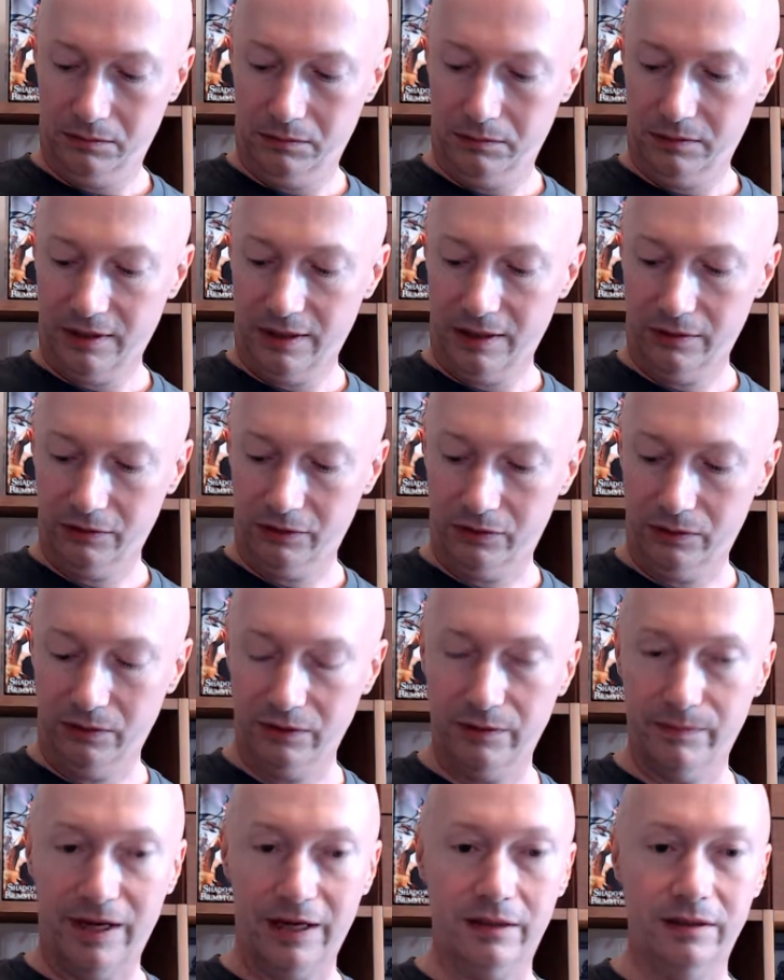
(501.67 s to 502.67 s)
how strong
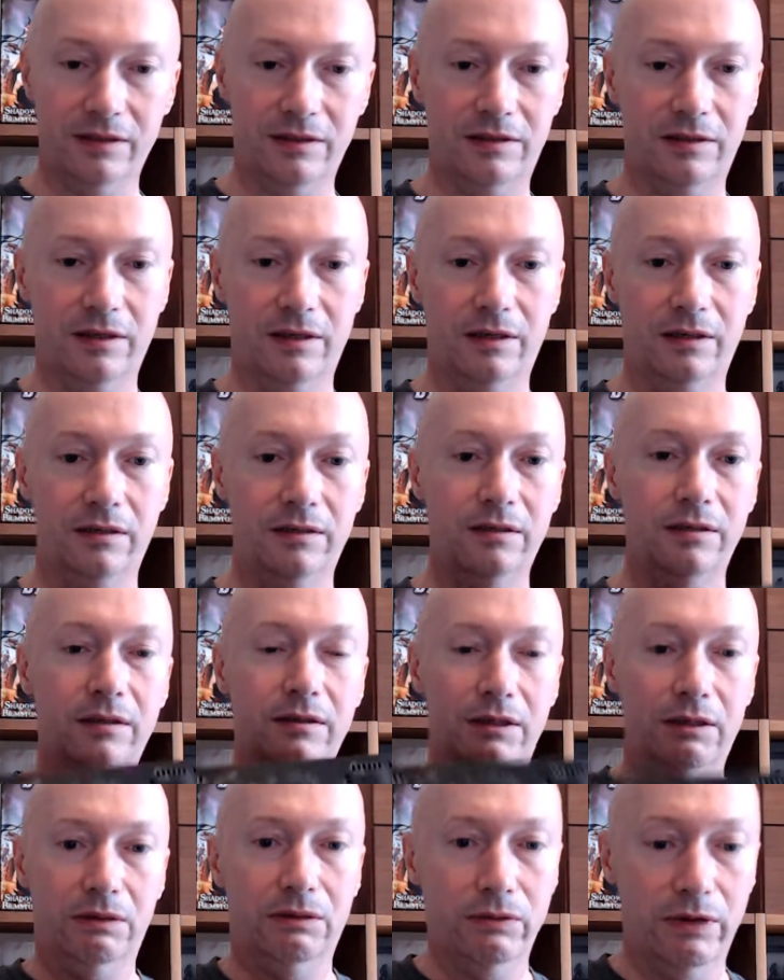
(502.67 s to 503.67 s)
the magnets are.
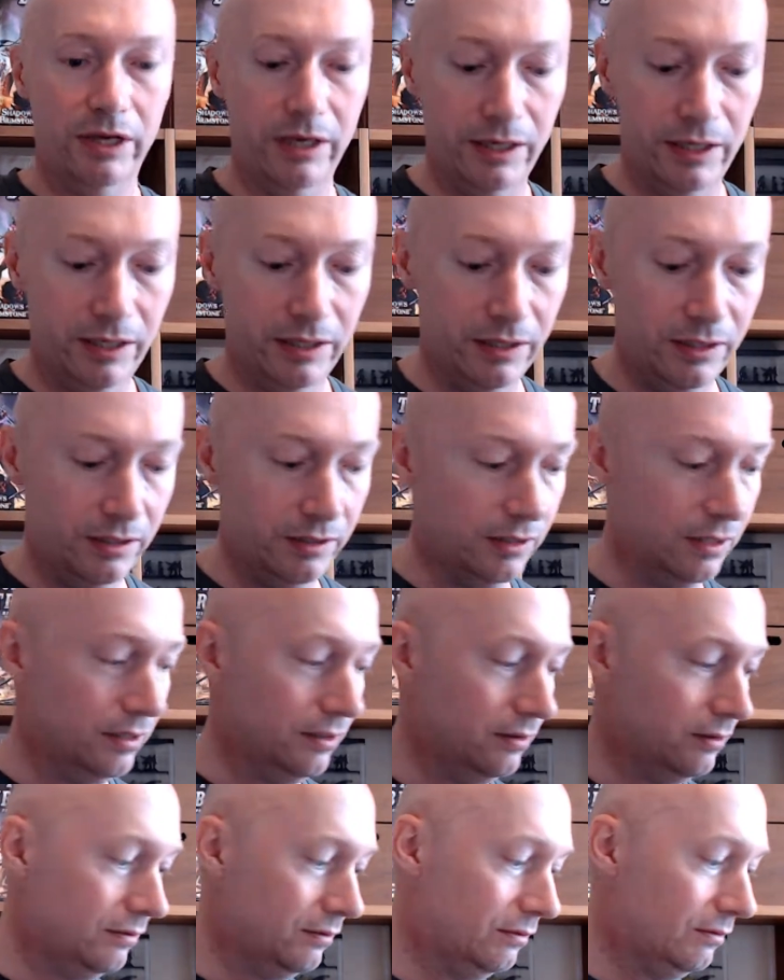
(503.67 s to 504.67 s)
Whee!
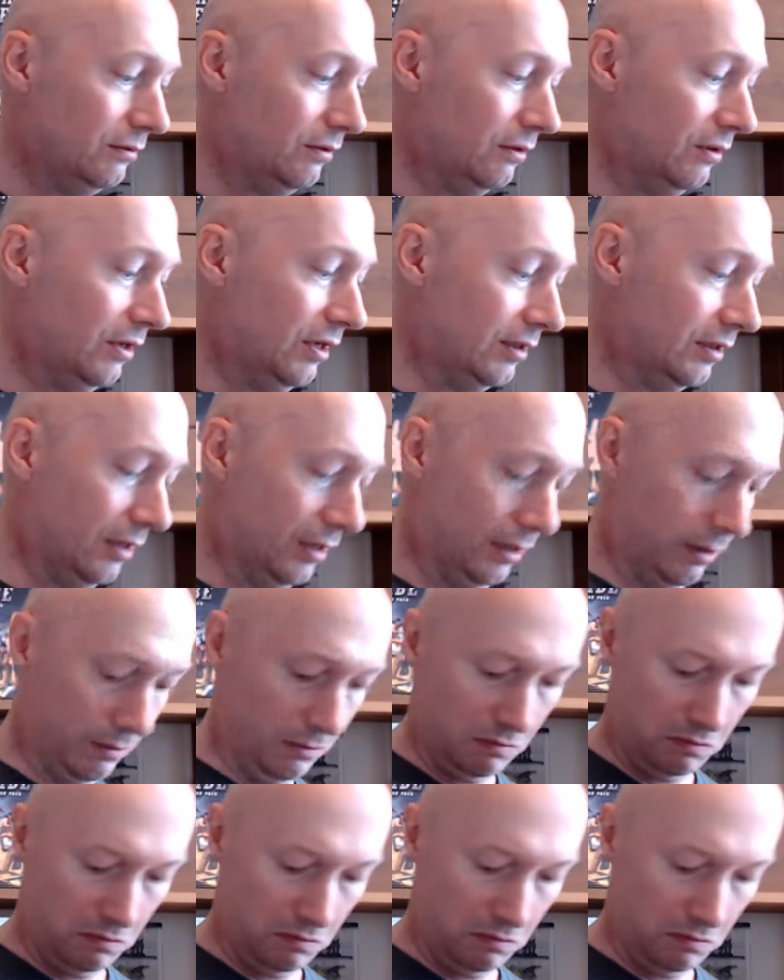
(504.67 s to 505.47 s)
Not like that,